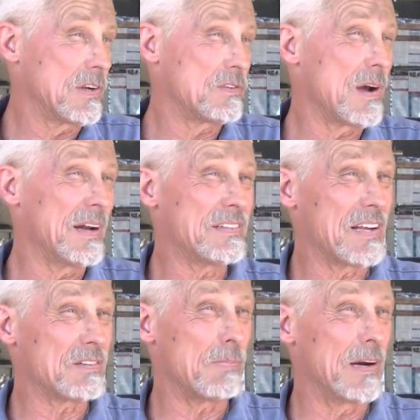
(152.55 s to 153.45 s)
just trying to
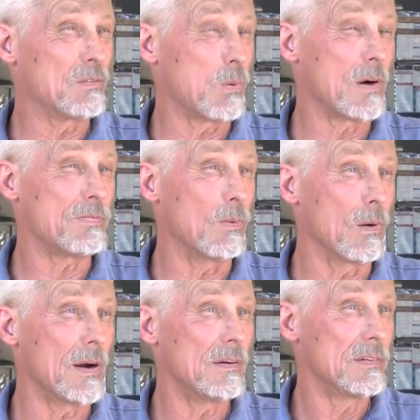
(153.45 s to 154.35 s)
take somebody's word
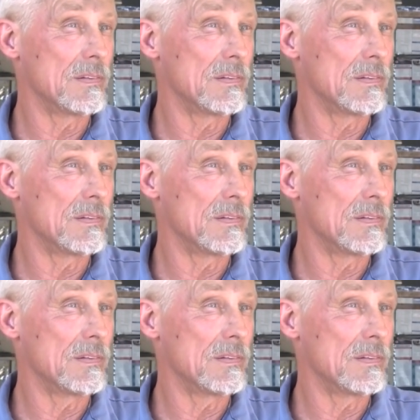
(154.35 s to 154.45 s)
for it.